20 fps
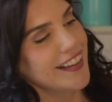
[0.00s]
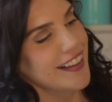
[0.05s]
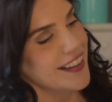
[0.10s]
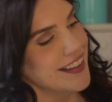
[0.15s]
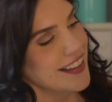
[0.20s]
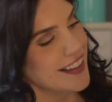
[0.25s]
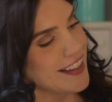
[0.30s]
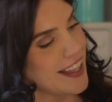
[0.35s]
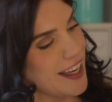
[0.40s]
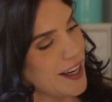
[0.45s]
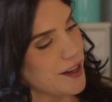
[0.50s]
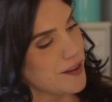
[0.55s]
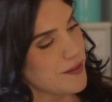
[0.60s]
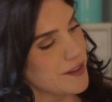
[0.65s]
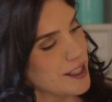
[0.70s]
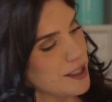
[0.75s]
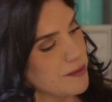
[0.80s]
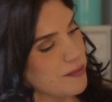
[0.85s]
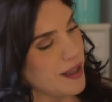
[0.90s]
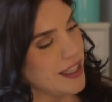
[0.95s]
The layer of
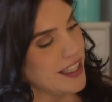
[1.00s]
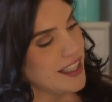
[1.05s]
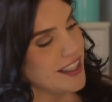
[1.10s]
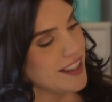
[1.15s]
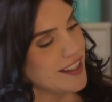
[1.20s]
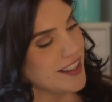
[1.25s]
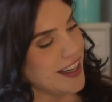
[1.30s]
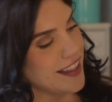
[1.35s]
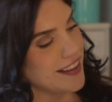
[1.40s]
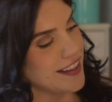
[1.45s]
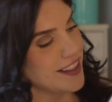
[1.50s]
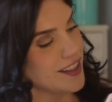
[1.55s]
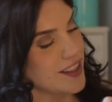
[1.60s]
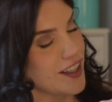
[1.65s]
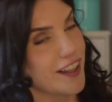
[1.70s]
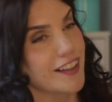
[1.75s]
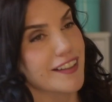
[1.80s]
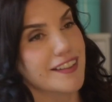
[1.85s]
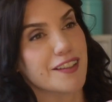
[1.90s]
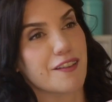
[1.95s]
spinach and the
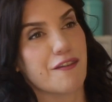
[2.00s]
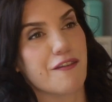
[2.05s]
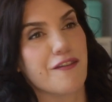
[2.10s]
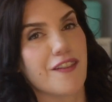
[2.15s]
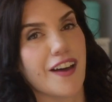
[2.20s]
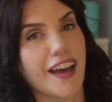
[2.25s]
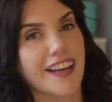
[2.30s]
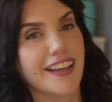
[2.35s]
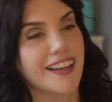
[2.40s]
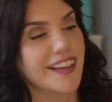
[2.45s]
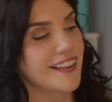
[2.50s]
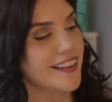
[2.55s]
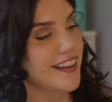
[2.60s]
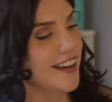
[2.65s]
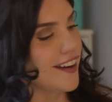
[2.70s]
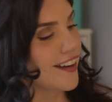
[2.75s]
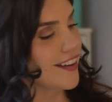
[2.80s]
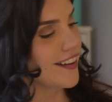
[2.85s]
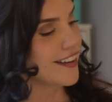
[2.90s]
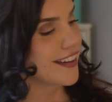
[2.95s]
chunks of feta in
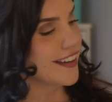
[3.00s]
there,